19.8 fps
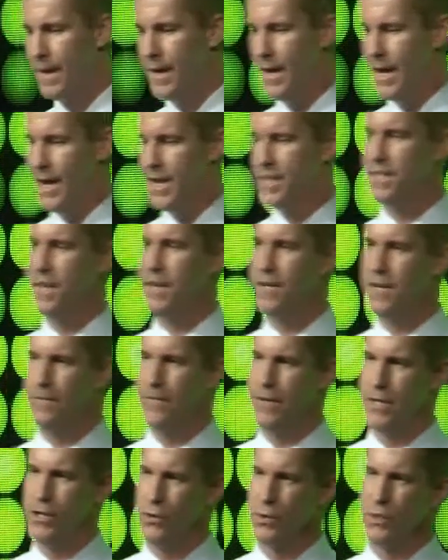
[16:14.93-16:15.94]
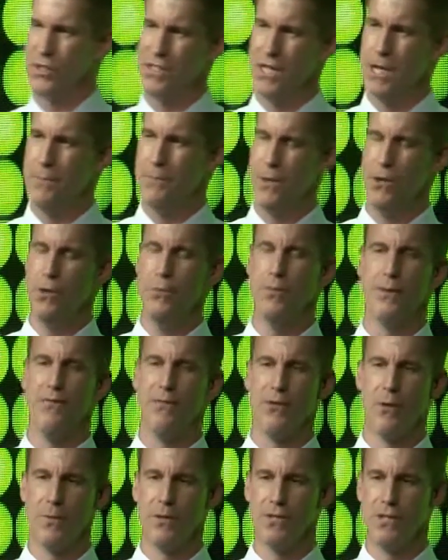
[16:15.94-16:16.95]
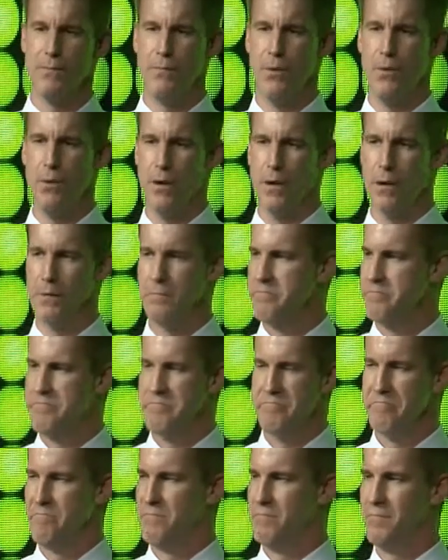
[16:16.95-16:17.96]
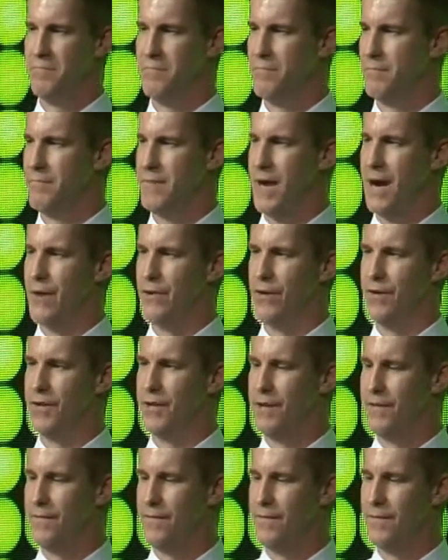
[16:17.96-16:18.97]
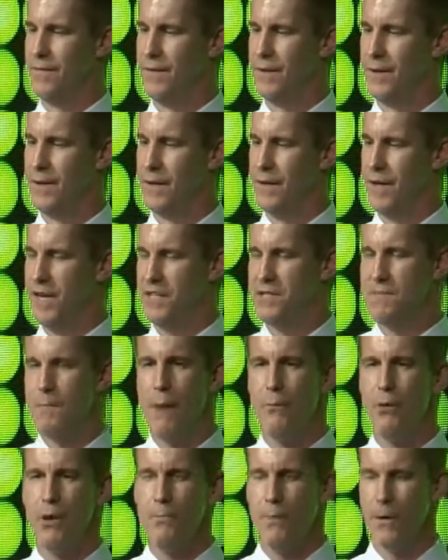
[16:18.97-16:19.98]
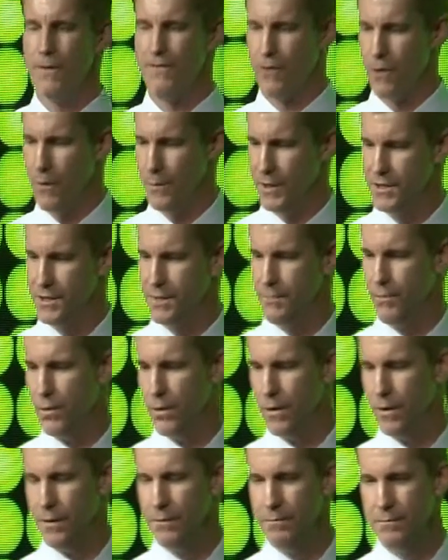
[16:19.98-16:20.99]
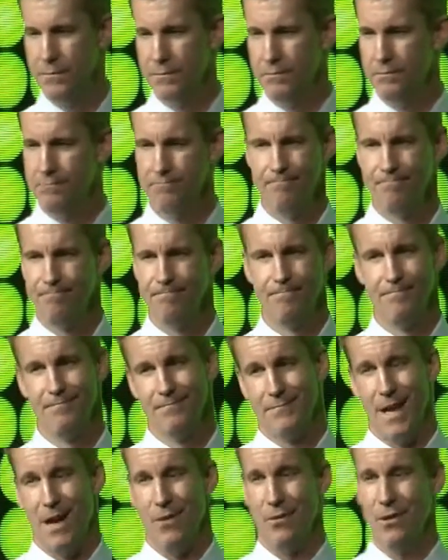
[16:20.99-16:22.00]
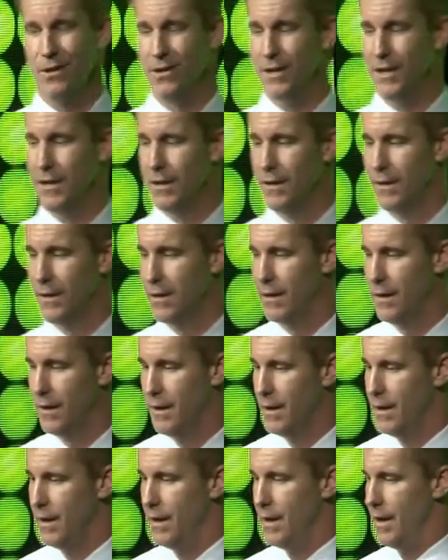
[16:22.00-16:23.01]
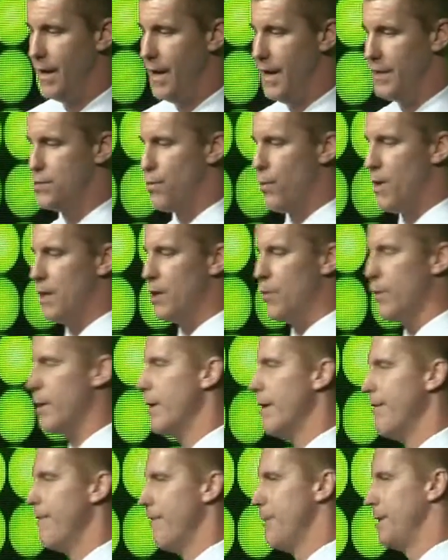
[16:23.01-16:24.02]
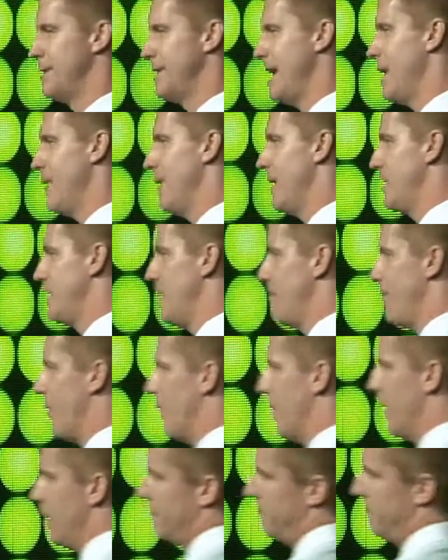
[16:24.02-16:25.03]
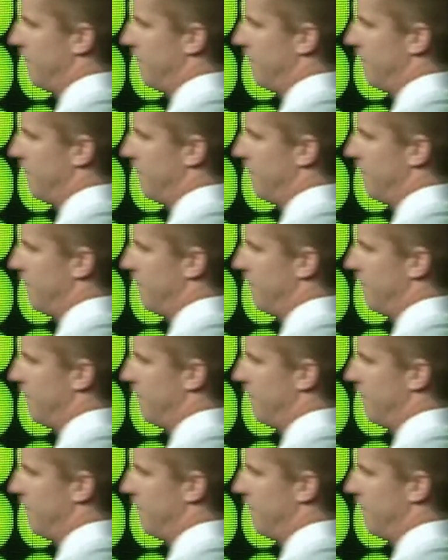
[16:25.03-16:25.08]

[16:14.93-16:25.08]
Is individual CPU performance important? Not really. Is memory performance important? Not really. Is one query from a database important?